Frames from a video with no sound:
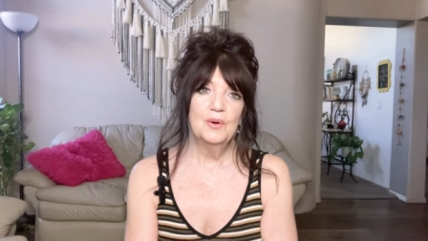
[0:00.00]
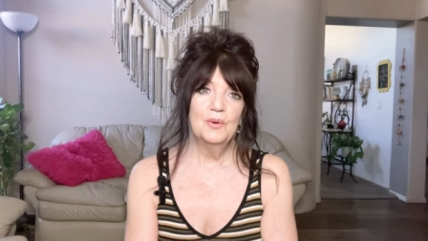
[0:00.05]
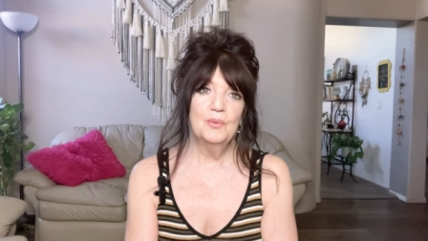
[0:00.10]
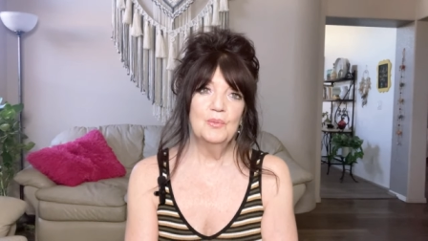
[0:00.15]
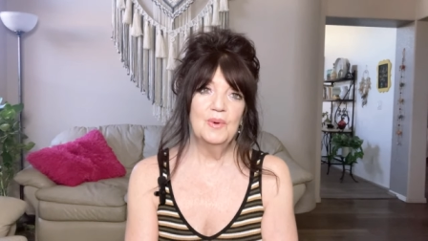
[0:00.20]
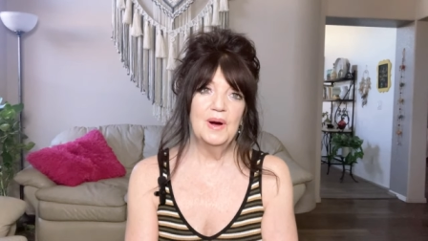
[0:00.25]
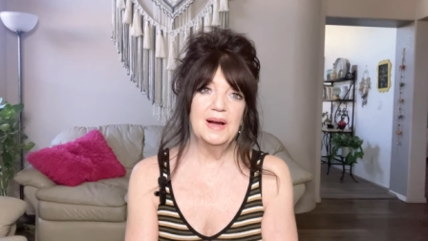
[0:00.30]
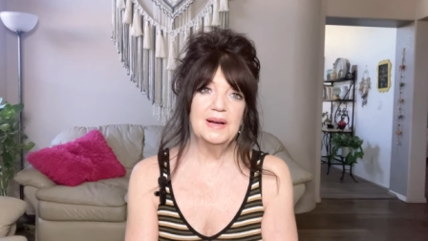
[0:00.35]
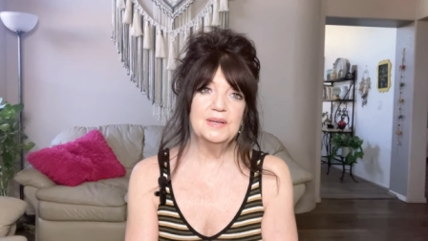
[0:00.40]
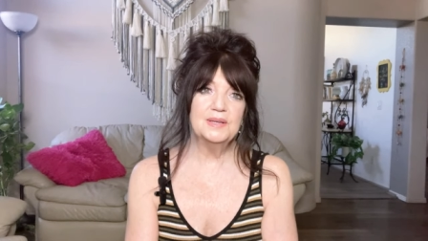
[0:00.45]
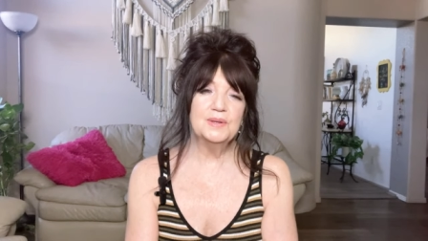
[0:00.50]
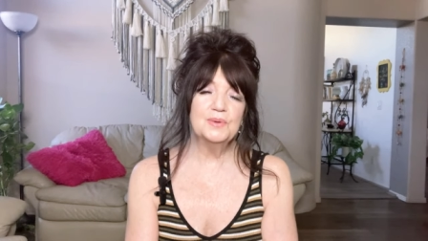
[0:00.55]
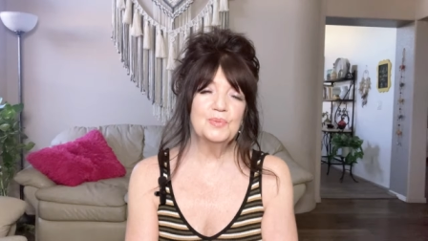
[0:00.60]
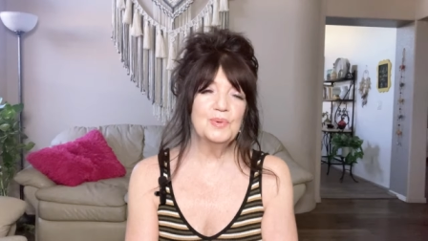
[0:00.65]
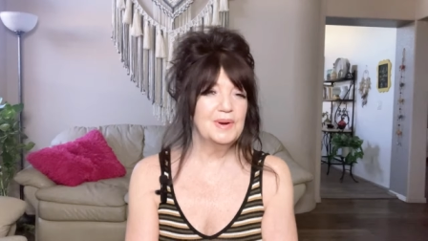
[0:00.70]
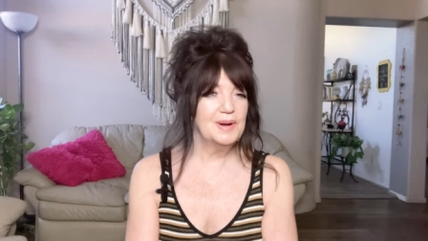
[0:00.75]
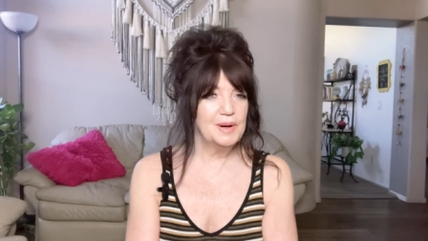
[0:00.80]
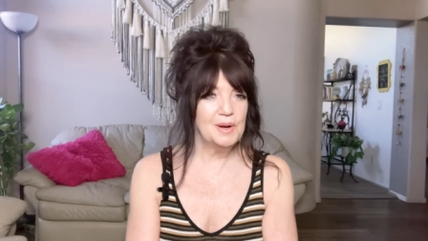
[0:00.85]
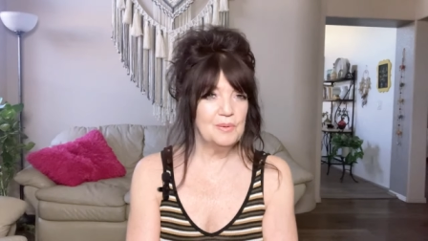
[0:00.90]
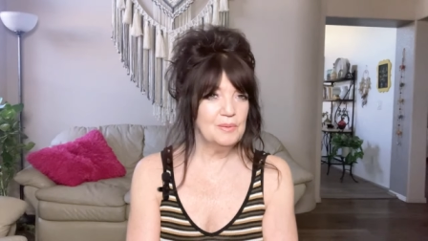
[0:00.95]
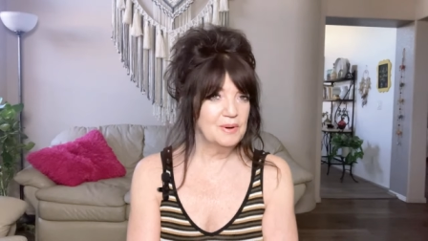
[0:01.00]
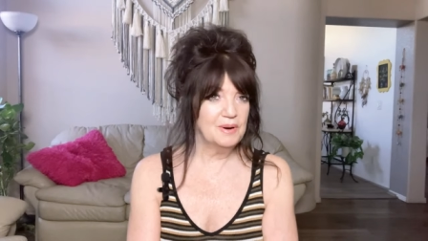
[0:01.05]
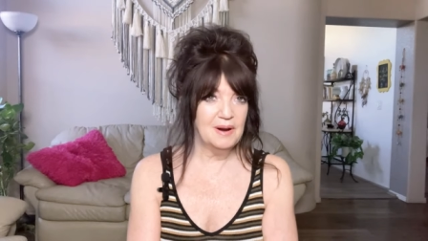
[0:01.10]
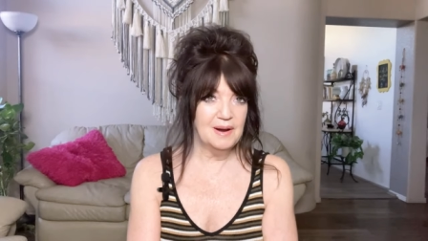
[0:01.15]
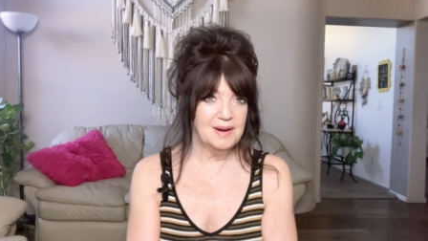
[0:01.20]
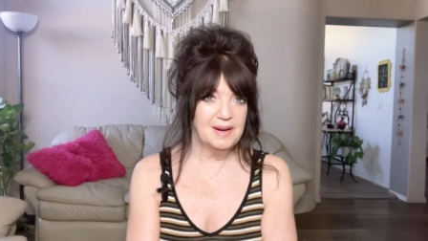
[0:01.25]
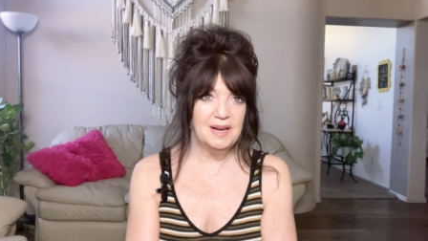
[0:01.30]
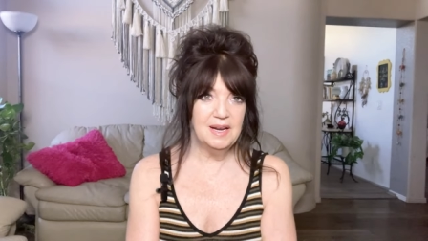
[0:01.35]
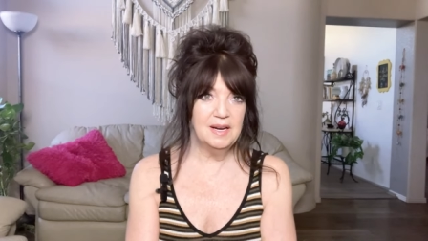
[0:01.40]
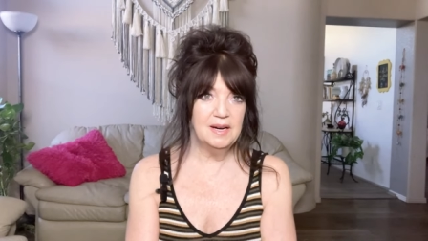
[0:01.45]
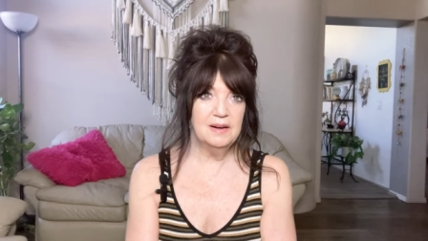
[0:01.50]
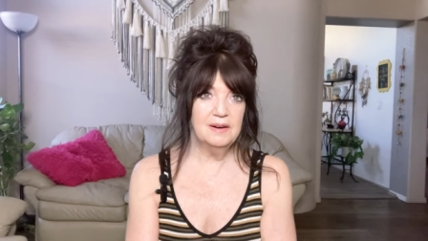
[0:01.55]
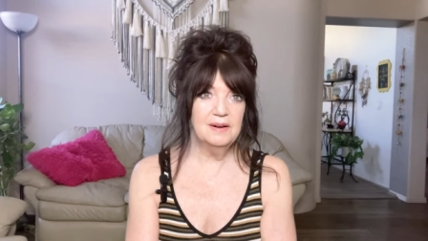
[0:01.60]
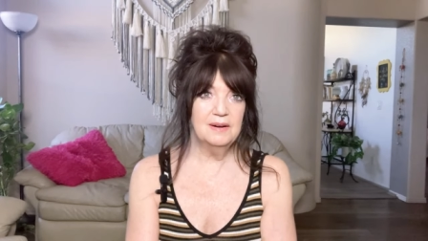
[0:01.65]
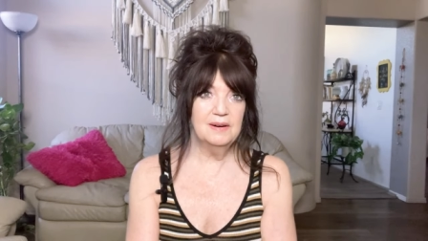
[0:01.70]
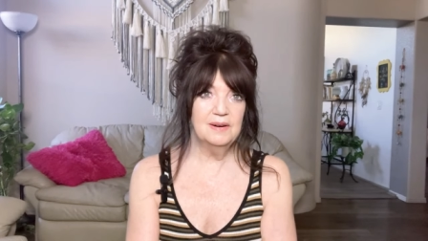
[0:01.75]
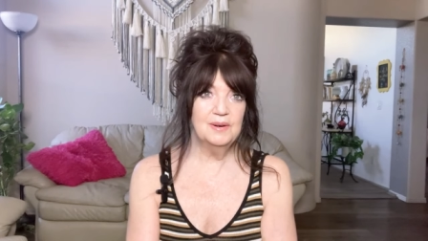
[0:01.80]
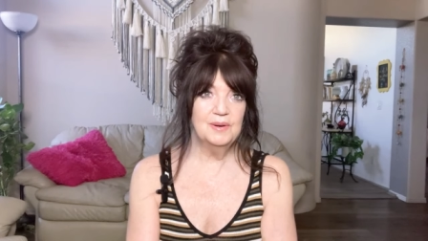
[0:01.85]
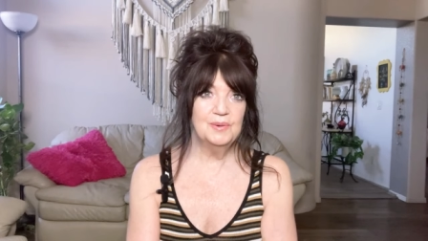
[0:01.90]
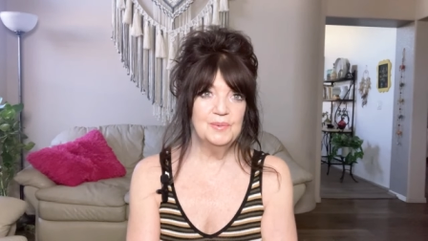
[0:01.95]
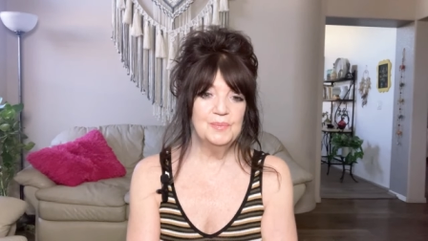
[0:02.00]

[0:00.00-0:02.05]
What's really going on here?